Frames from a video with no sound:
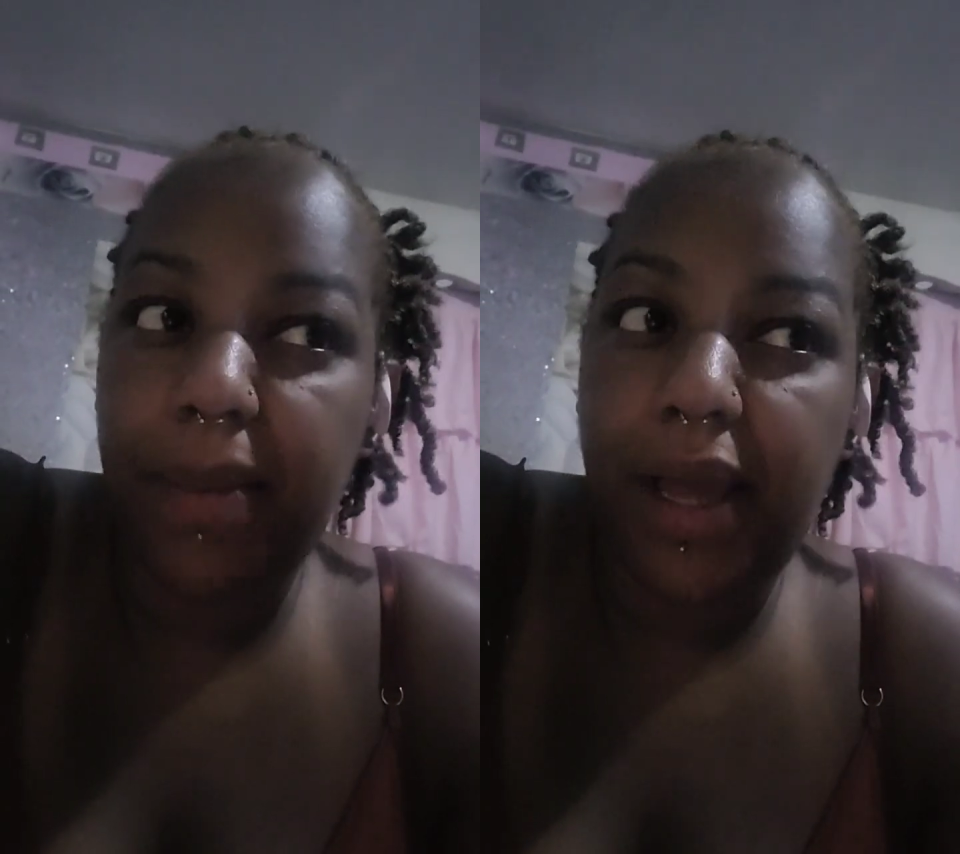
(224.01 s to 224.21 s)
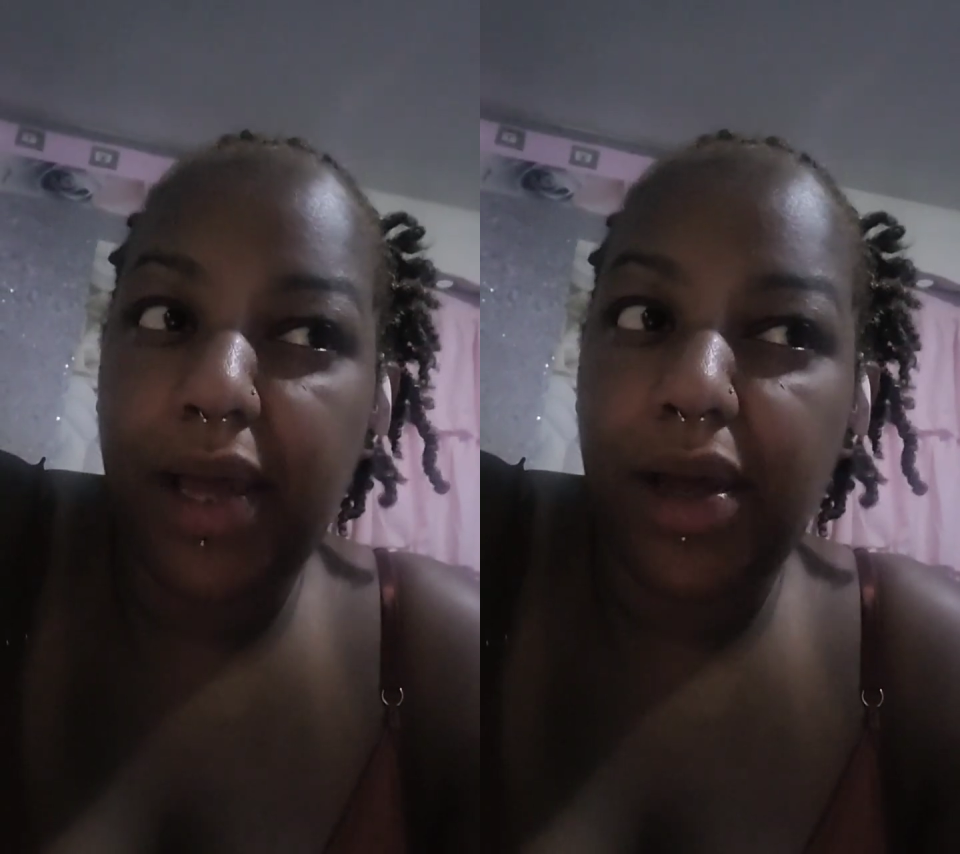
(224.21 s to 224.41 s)

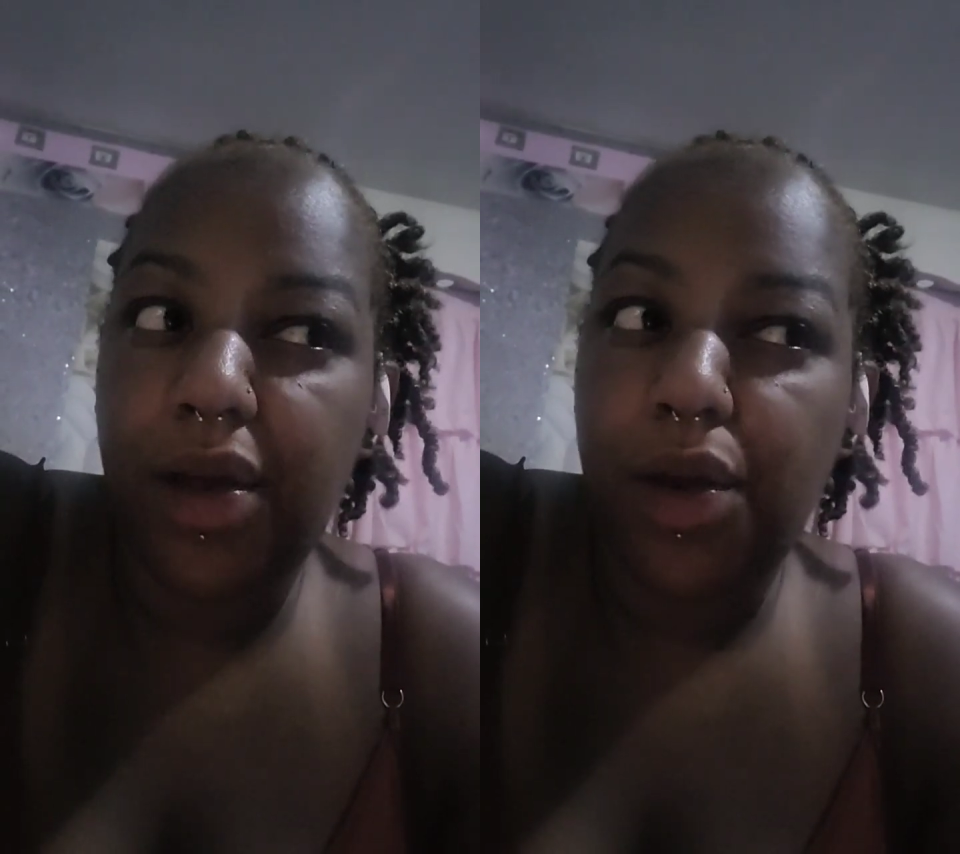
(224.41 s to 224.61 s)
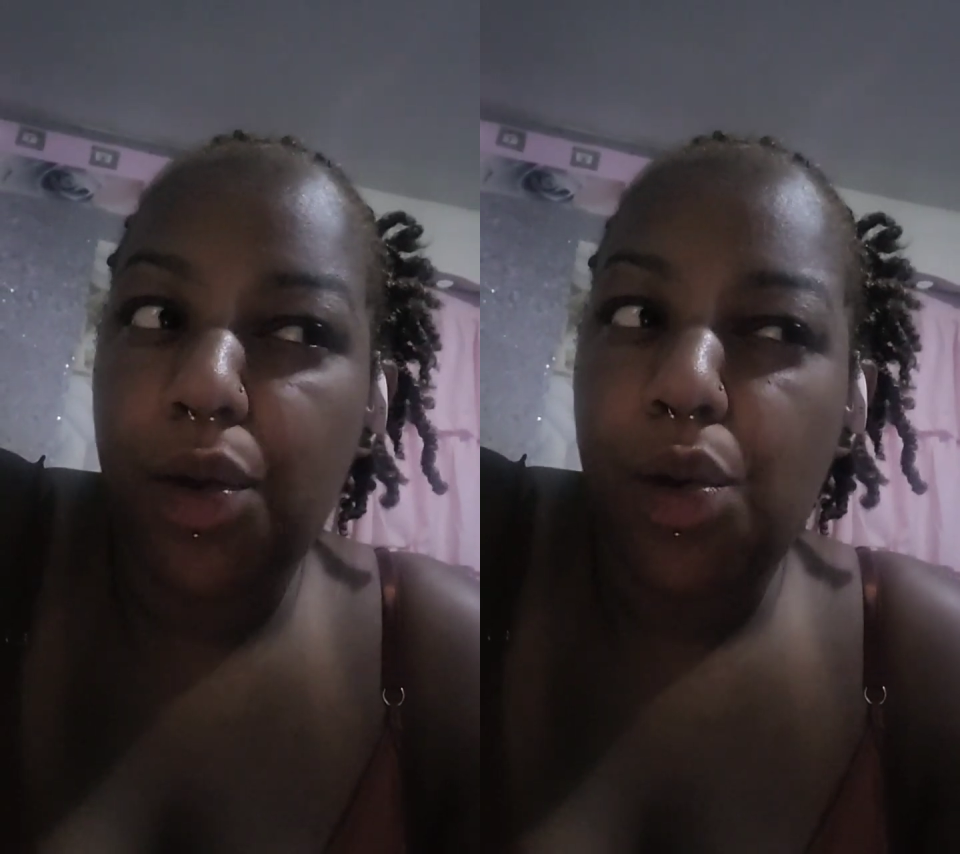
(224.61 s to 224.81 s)
like,
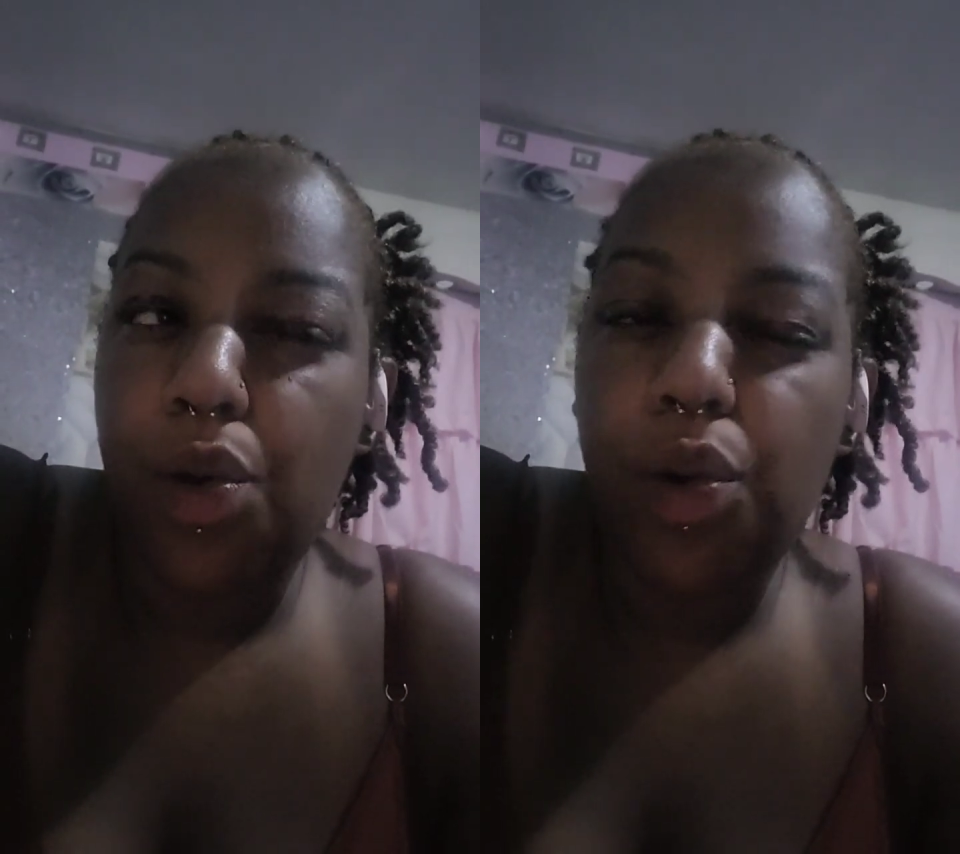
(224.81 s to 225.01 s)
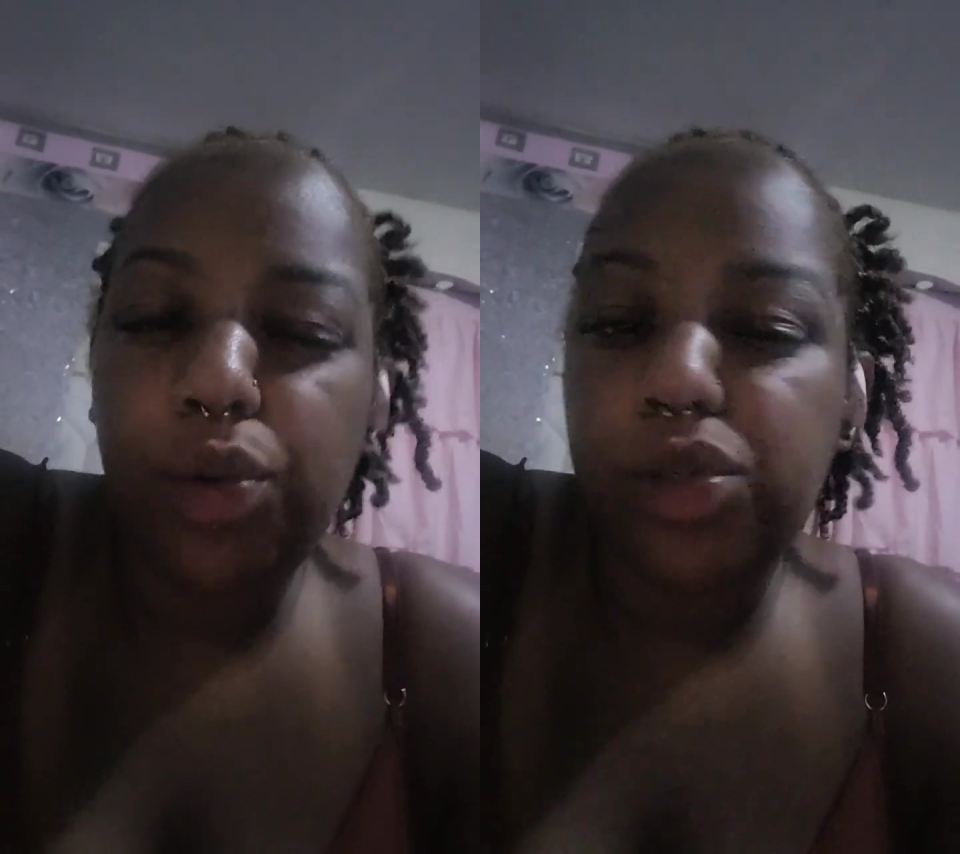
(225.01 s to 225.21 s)

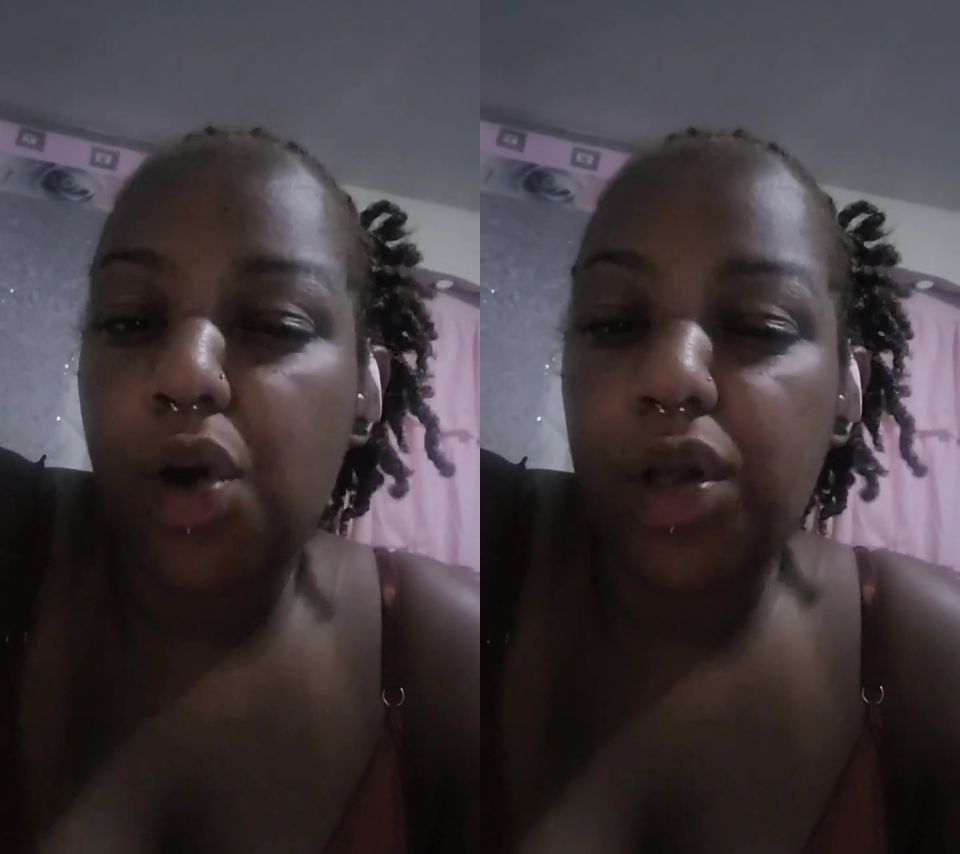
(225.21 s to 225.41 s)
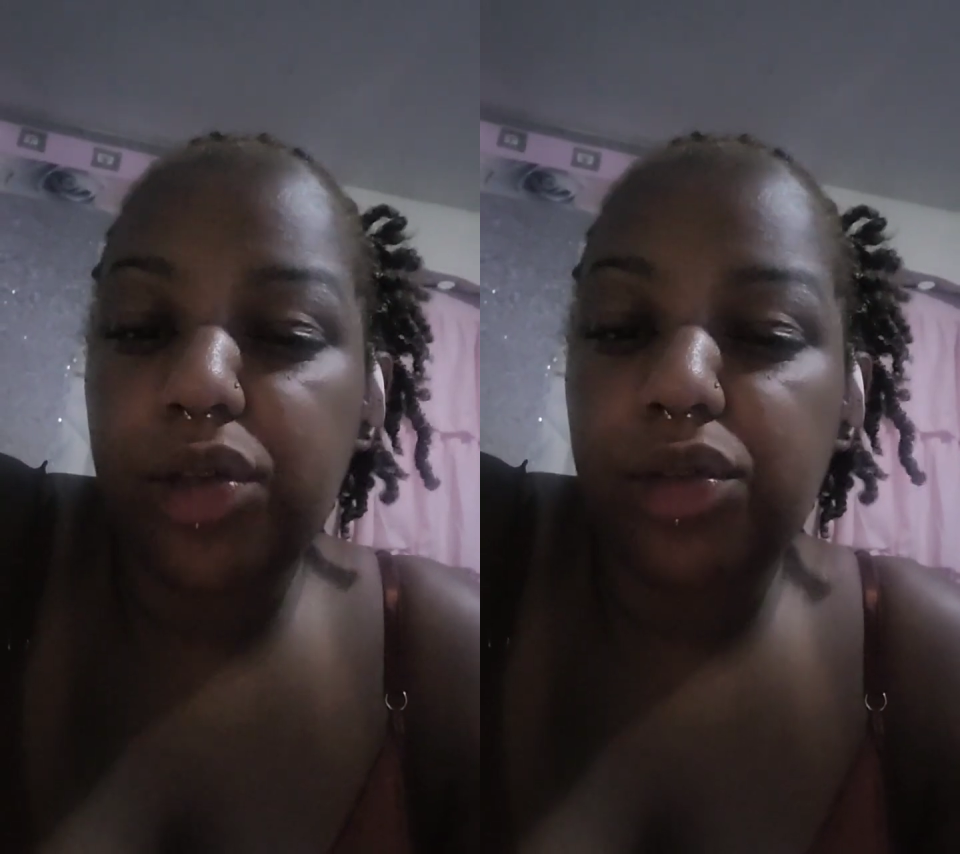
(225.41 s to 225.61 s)
who's
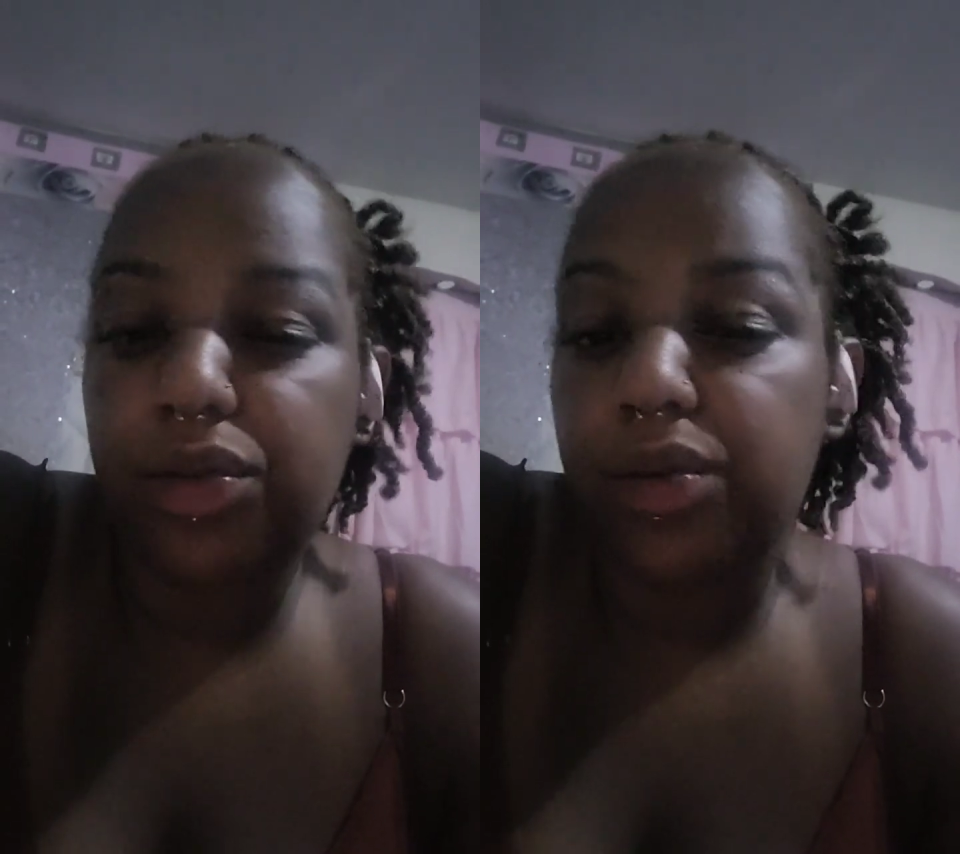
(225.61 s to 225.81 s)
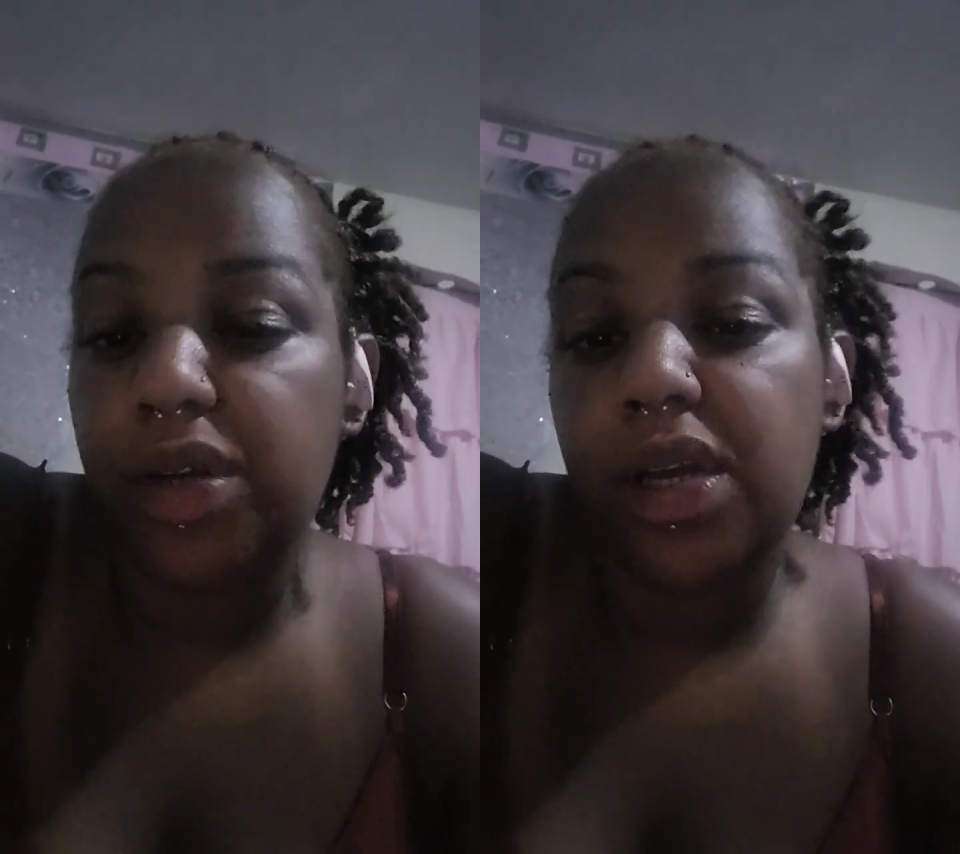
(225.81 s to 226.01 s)
calling you?